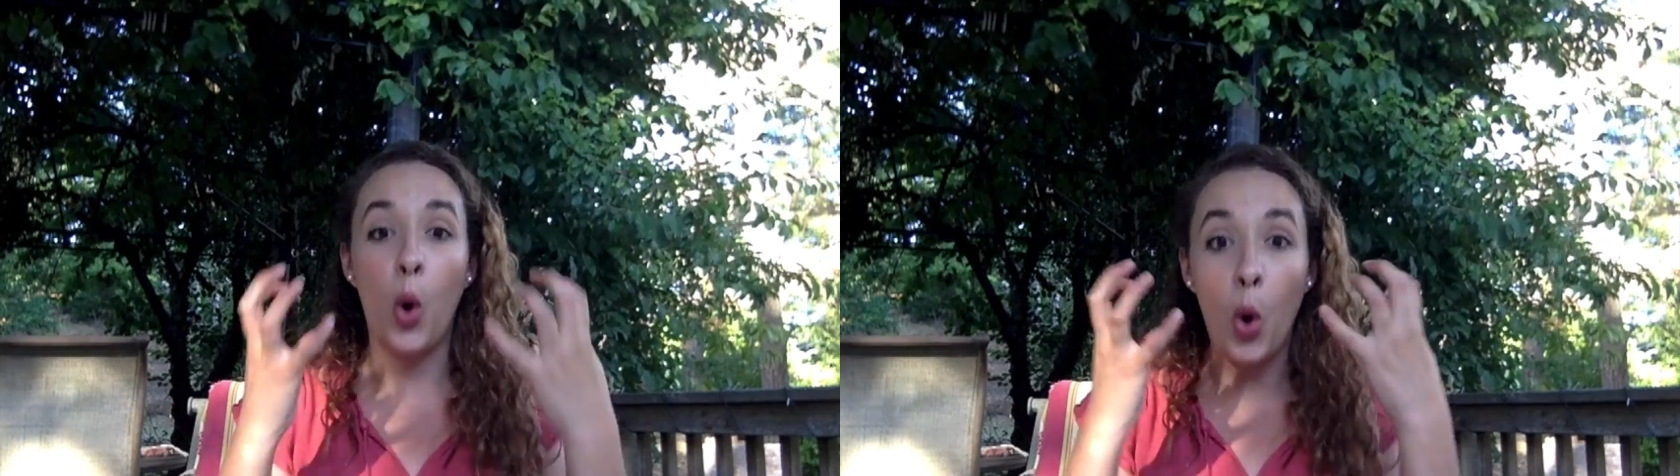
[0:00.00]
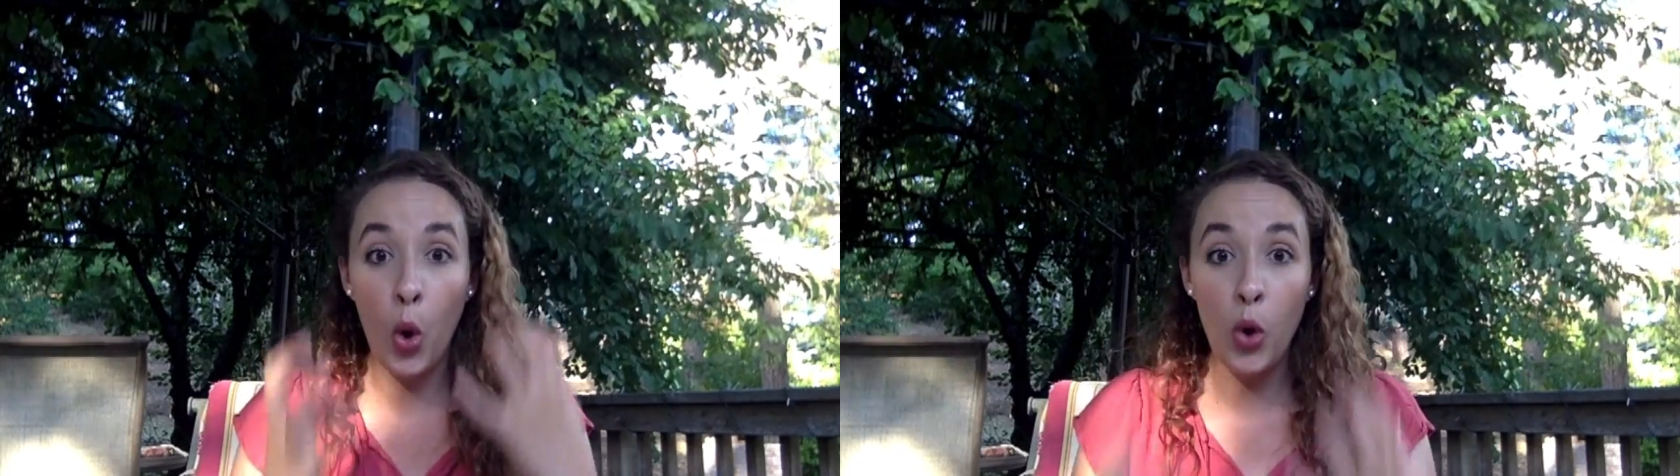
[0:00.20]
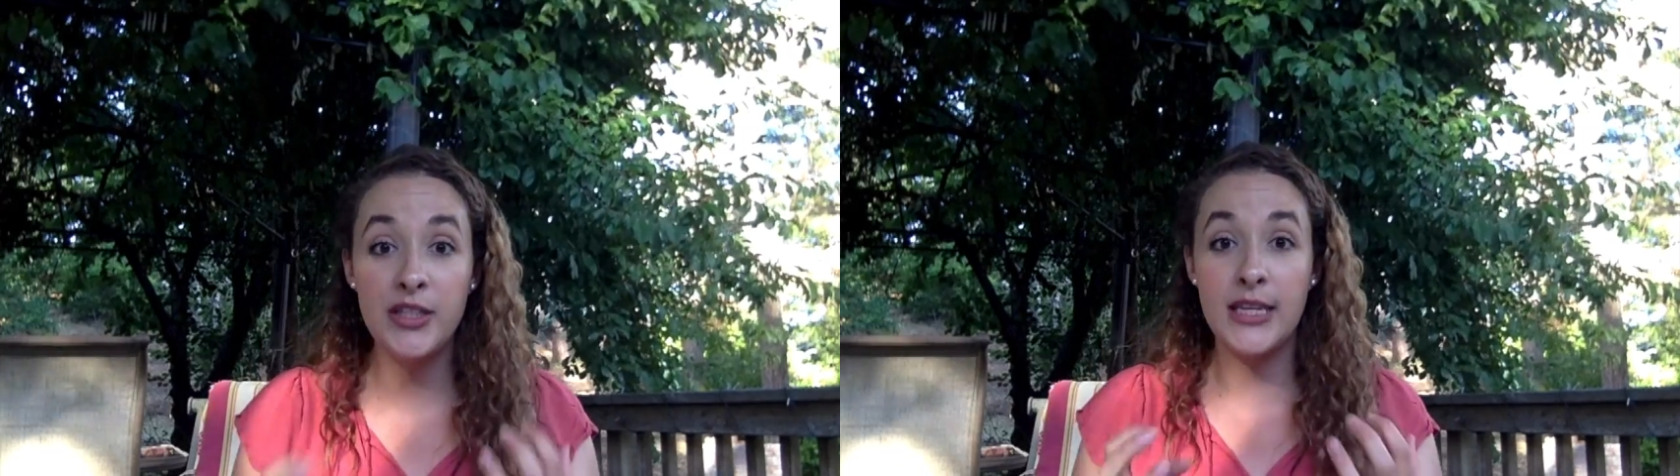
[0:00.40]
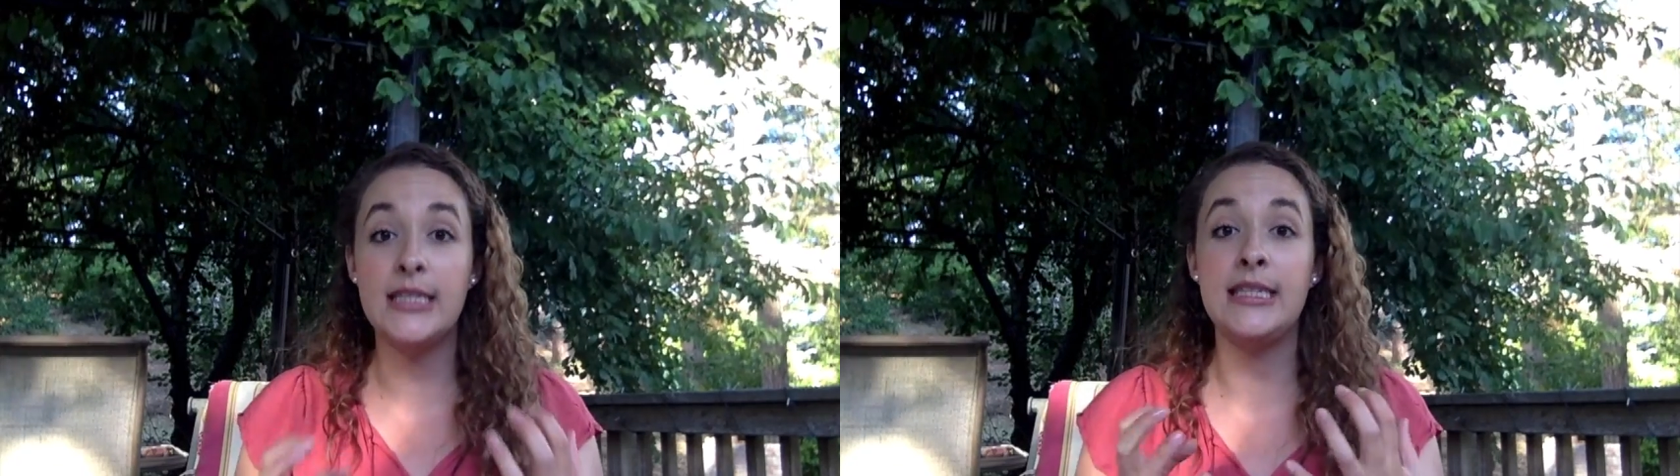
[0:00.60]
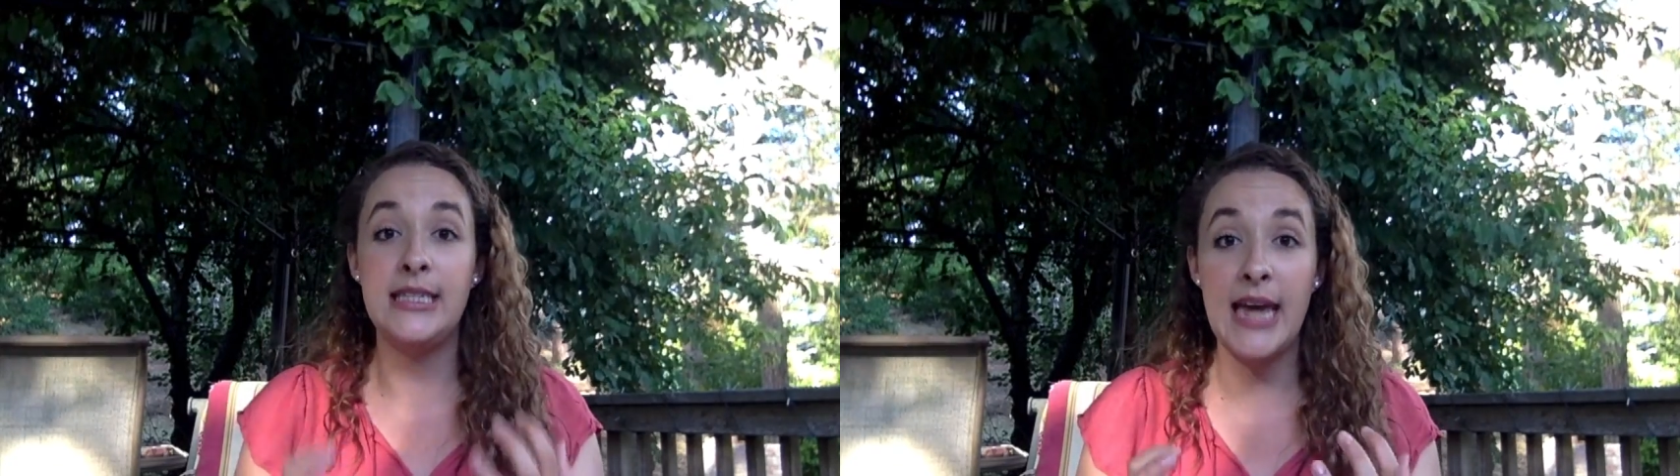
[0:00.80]
holds us
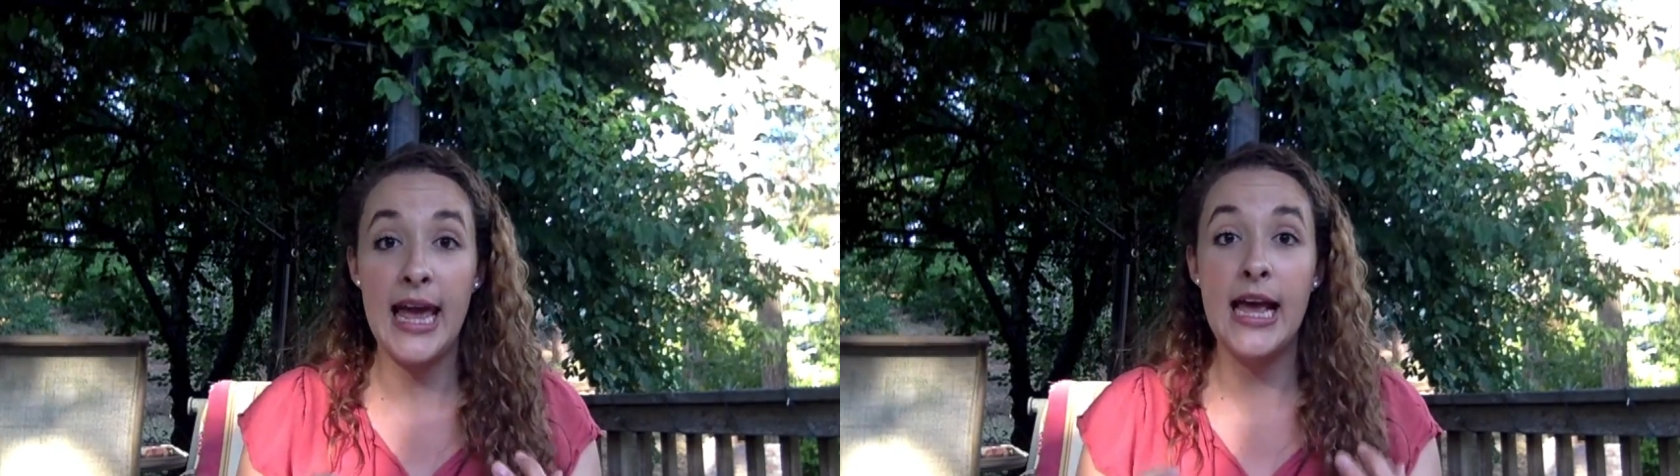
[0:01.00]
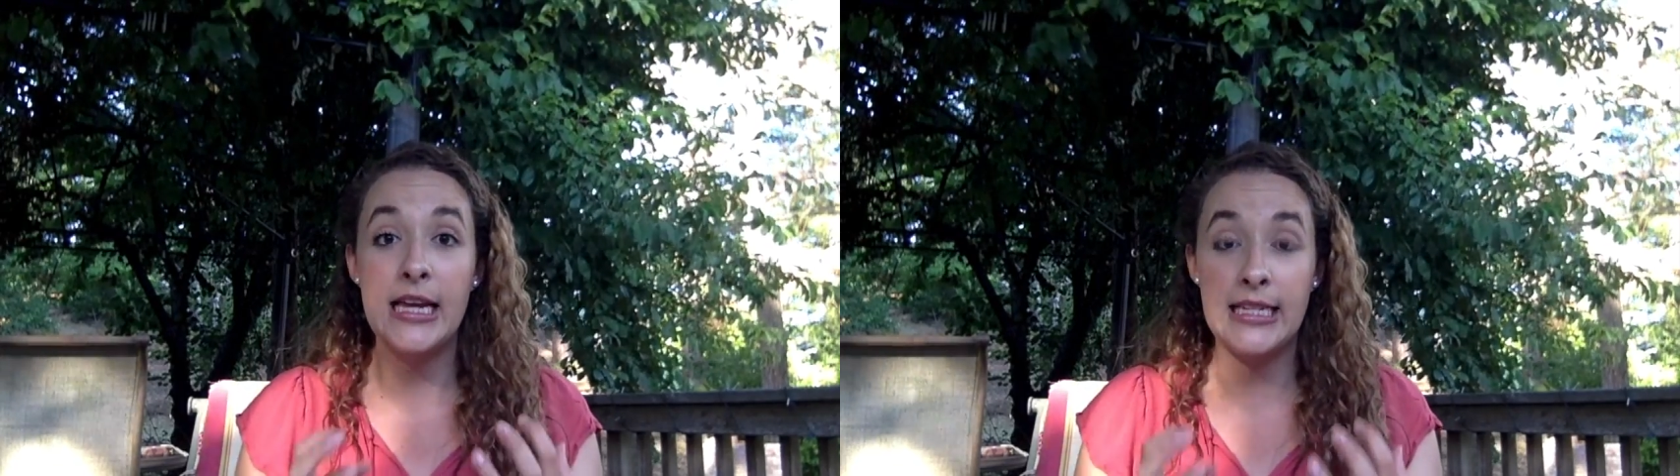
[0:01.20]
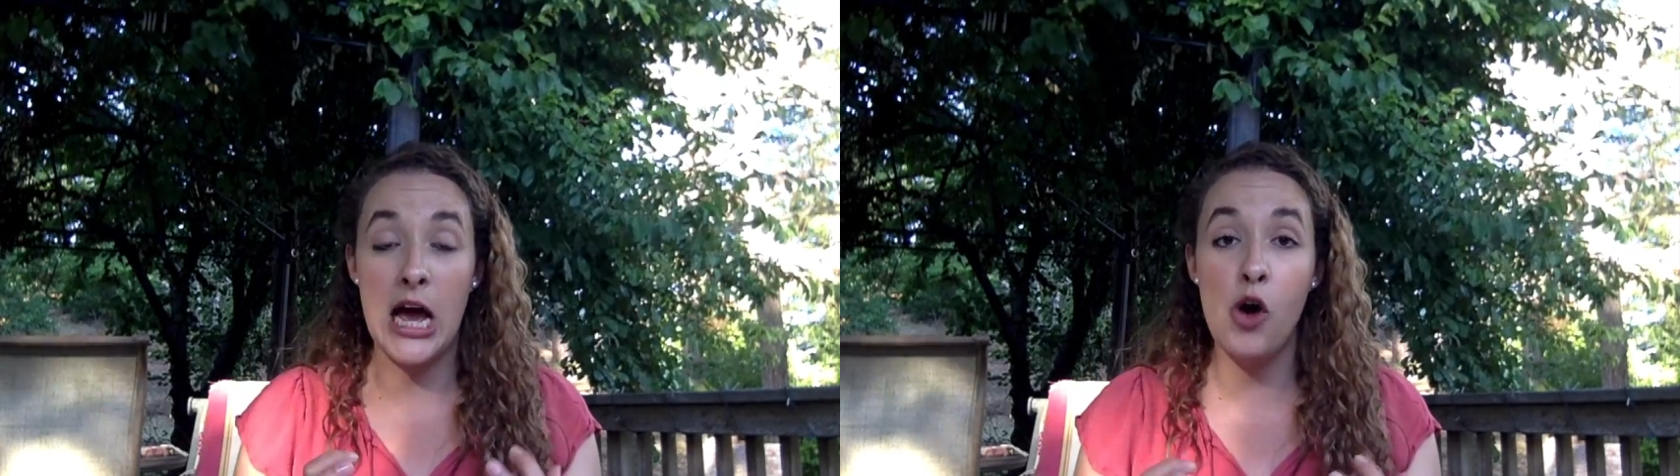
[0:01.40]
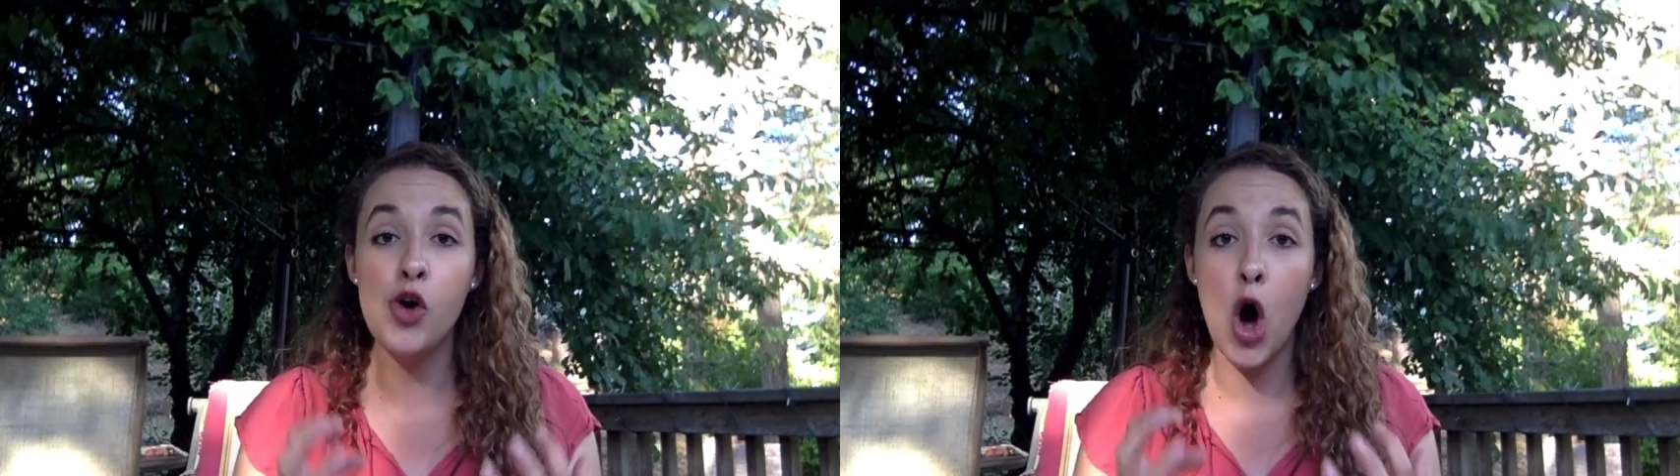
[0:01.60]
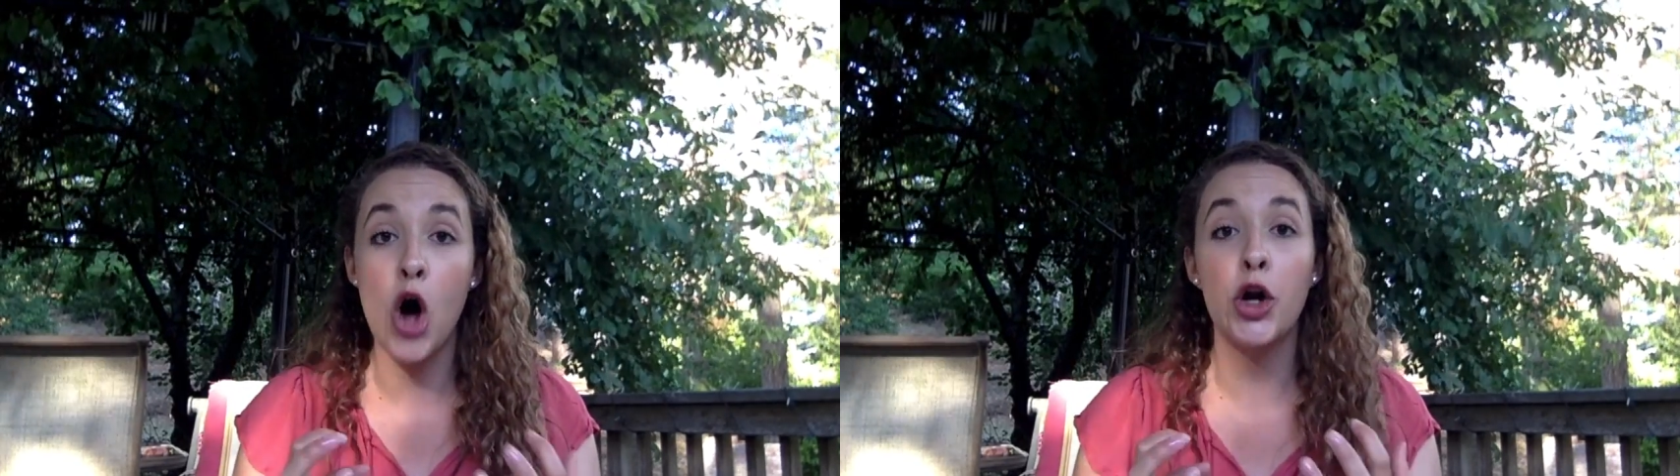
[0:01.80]
staying down
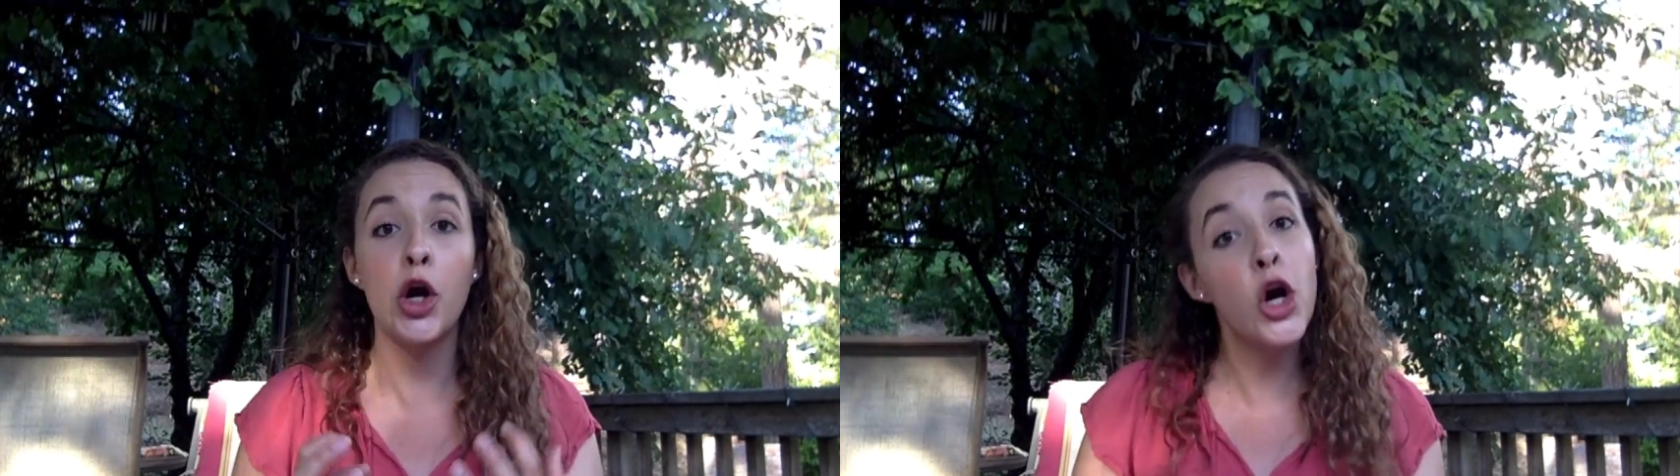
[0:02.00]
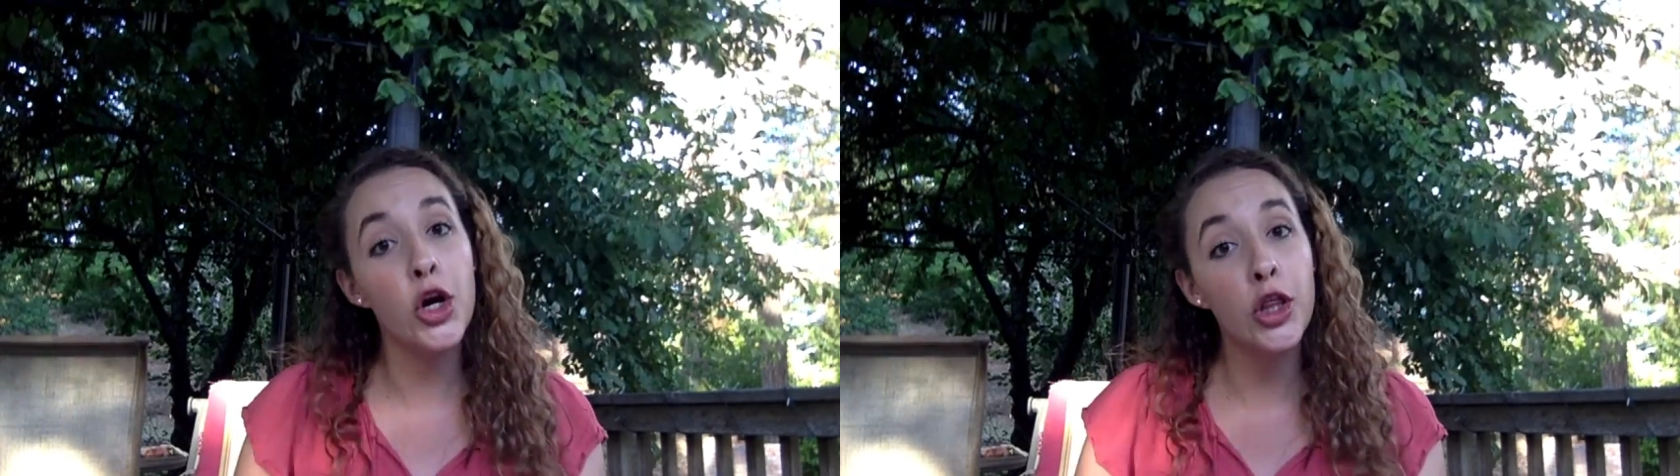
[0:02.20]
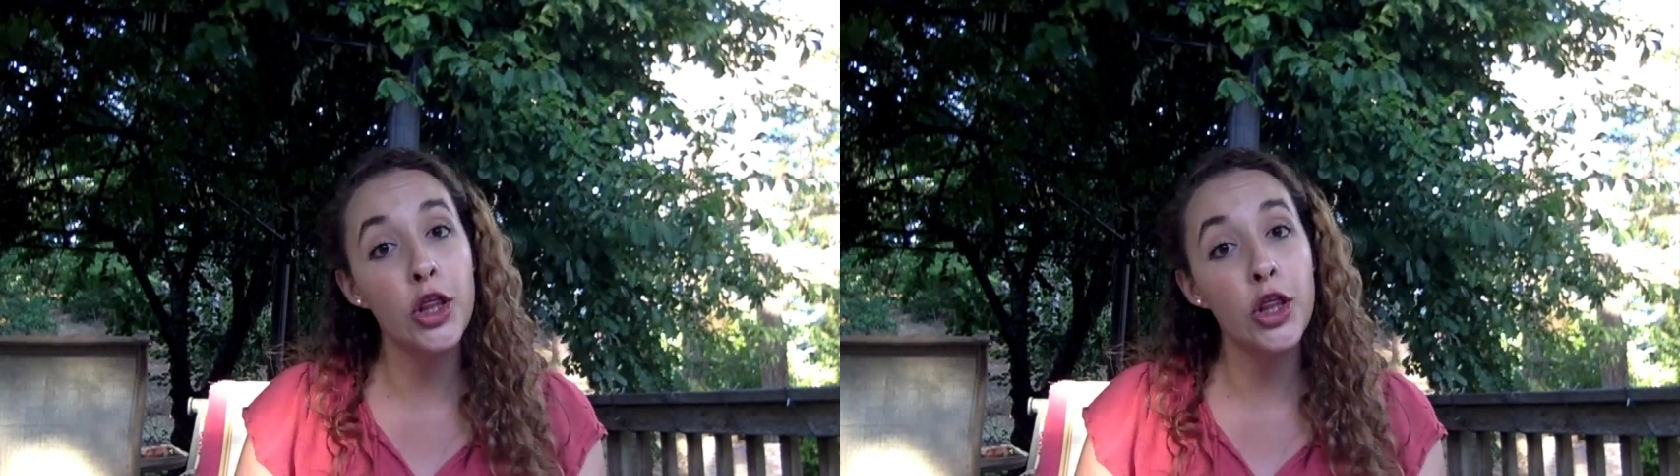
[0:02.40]
on Earth.